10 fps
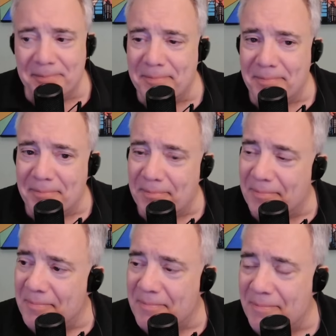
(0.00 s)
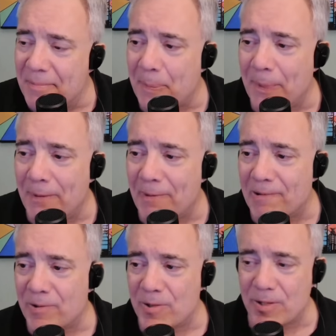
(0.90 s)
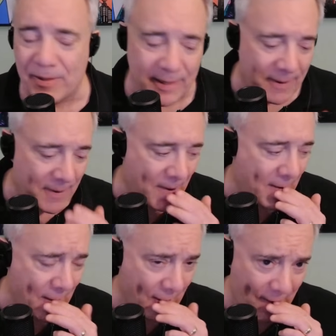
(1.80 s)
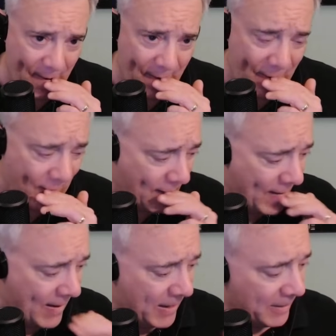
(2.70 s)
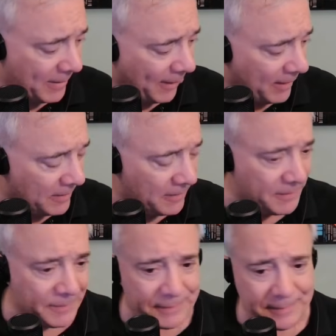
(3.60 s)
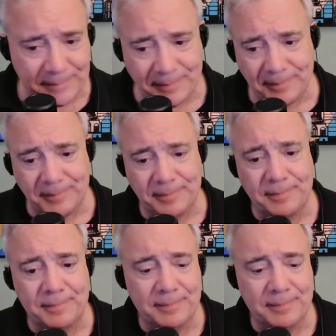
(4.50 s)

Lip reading: This person isn't speaking.